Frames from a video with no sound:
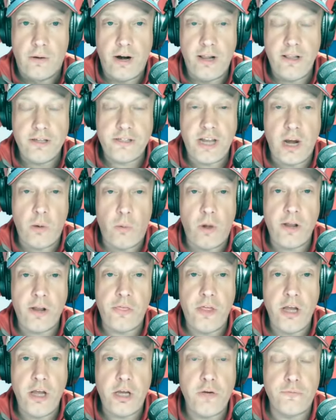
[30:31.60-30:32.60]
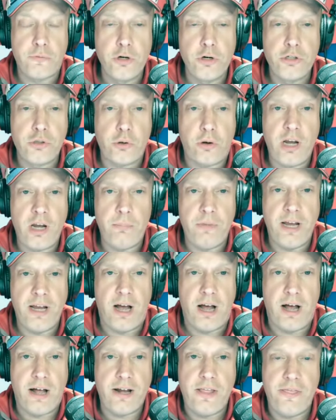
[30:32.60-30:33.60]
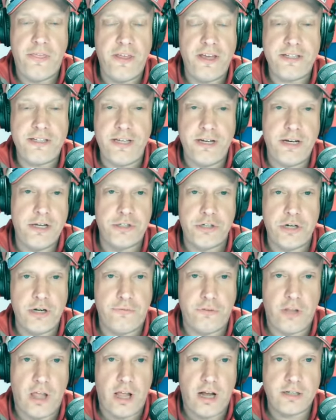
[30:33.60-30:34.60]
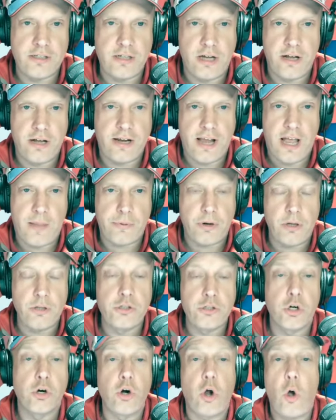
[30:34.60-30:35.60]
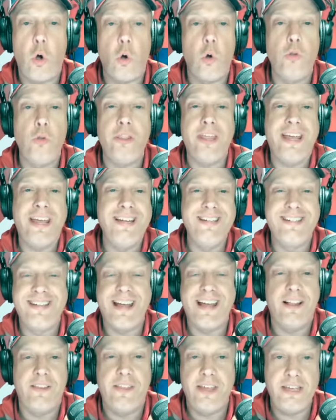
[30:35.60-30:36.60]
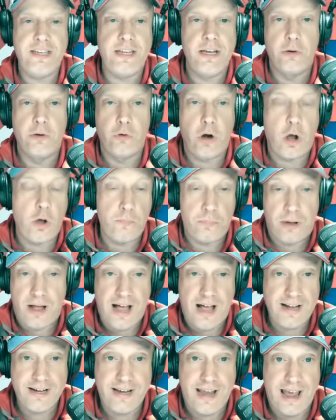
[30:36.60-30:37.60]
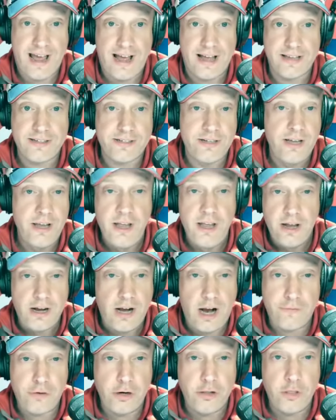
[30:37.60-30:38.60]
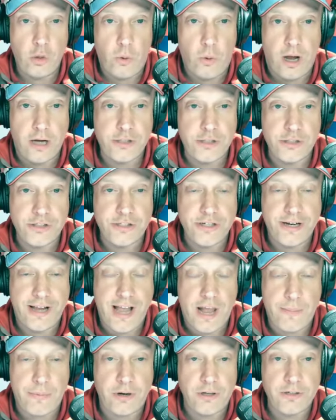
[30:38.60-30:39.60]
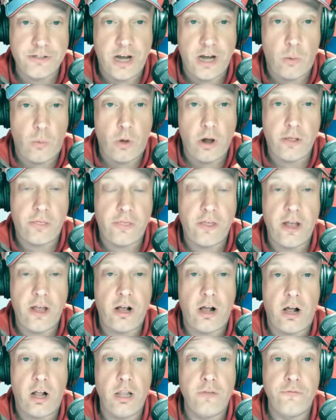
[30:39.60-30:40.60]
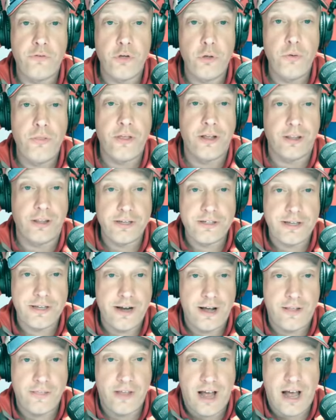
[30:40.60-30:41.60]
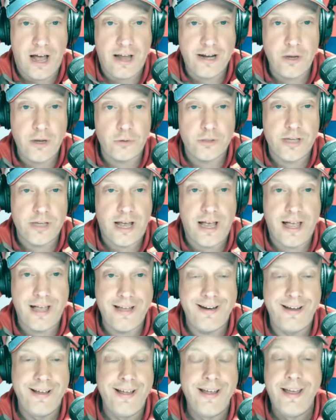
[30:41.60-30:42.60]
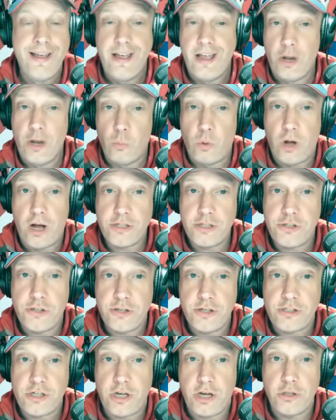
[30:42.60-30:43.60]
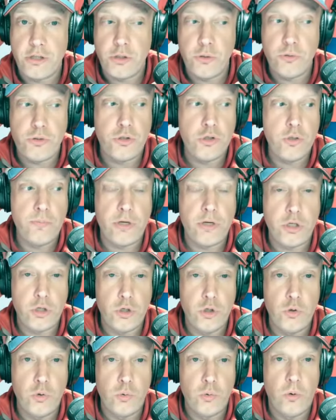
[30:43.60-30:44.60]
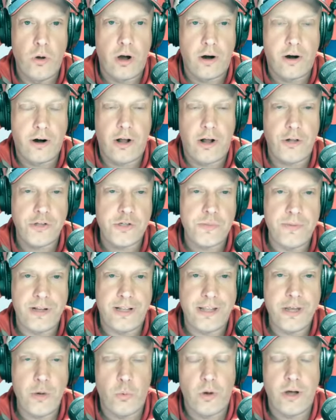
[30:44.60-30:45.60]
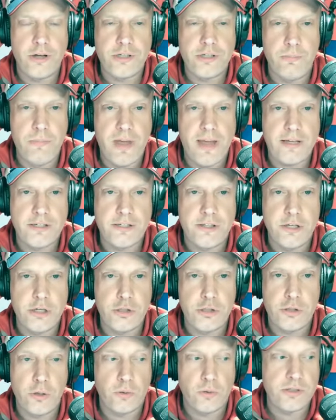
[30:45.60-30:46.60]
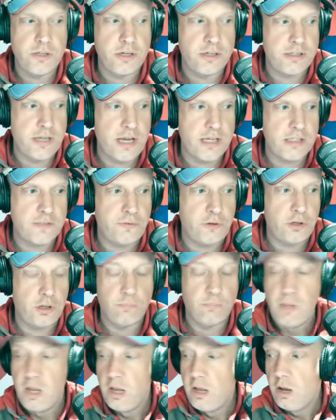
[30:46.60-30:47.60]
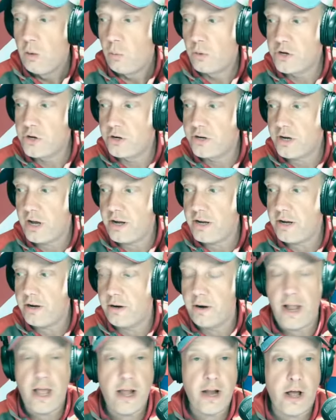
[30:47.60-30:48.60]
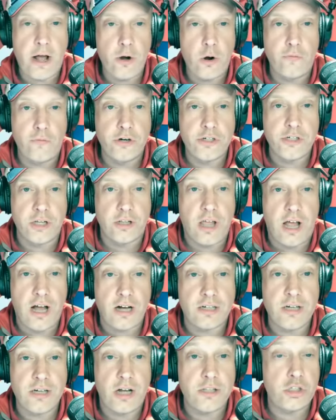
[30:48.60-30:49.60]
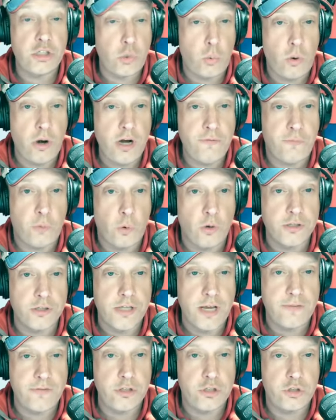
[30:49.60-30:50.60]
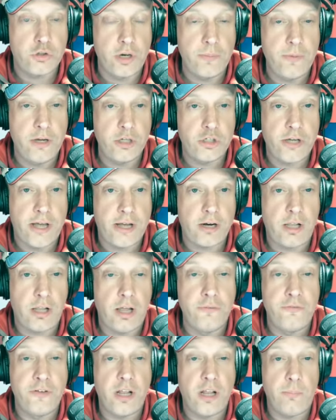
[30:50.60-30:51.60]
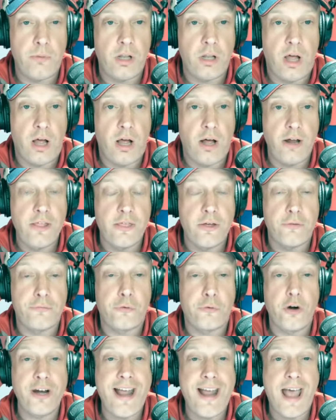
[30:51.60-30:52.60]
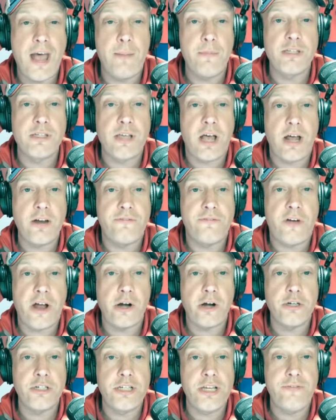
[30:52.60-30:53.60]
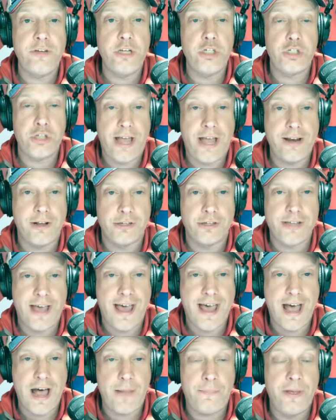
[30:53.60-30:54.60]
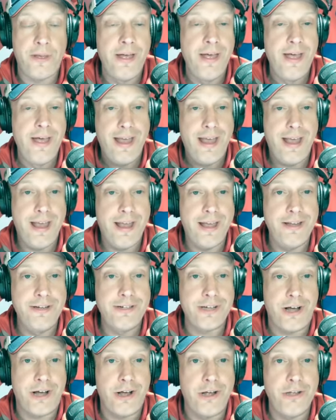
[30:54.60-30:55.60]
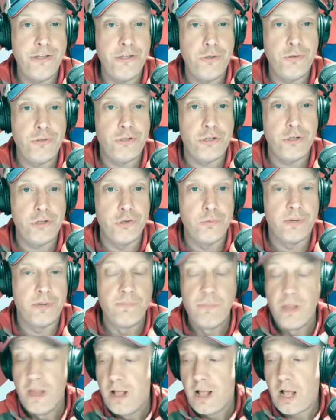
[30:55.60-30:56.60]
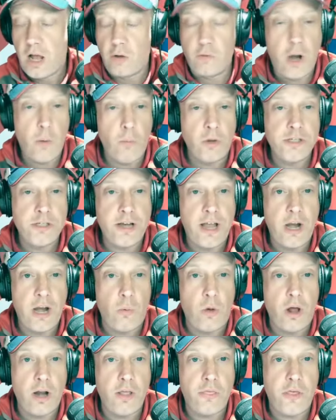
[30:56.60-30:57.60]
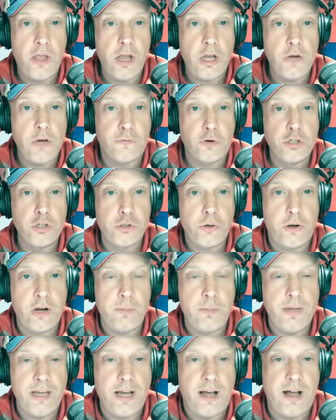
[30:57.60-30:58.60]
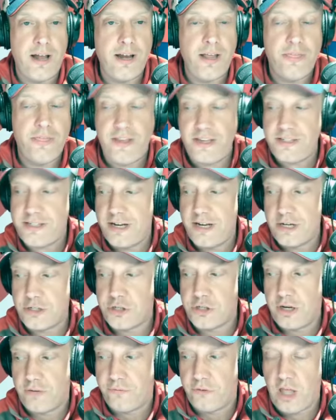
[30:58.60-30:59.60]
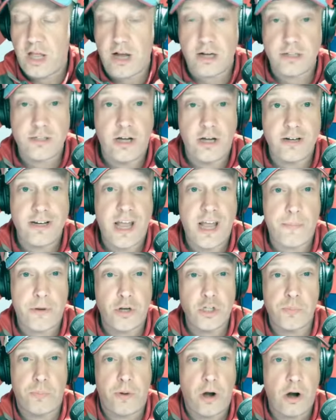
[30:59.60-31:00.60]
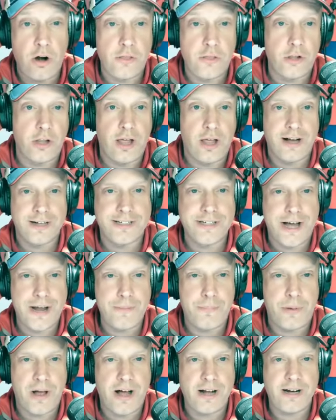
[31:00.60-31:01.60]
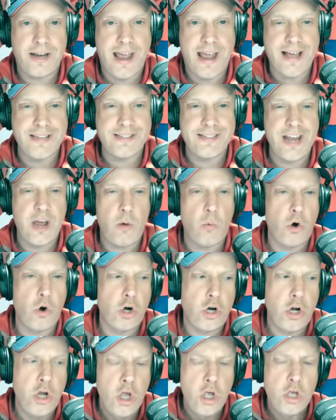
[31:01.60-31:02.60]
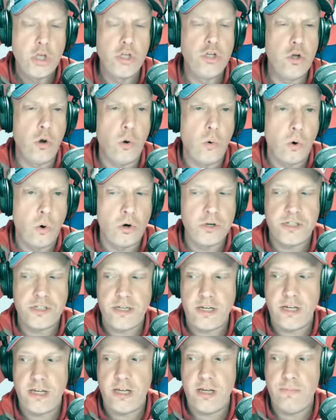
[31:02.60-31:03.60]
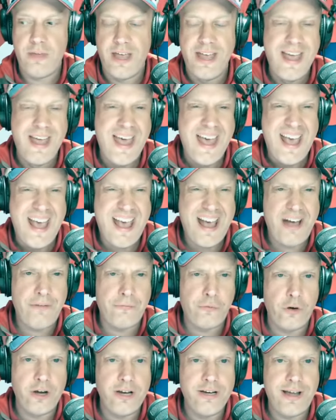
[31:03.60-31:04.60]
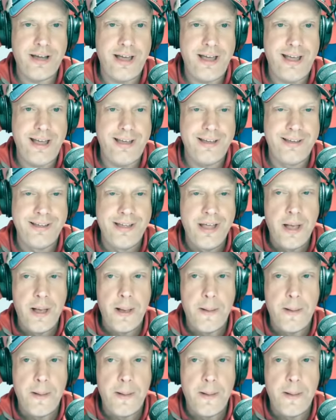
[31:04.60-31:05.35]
All right, listen, I want to thank you for joining me on this edition of Locked On Capitals, your only daily year-round podcast covering the Washington Capitals. And I want to thank all of you that listen on the audio side and watch this on YouTube. You are ultimately what makes this show successful. When you're done here, head on over to Locked On's 24/7 streaming channel, available on the free Amazon Fire TV channels app and on YouTube. All right, once again, I want to thank you for joining me on this edition of Locked On Capitals, part of the Locked On Podcast Network, your team every day.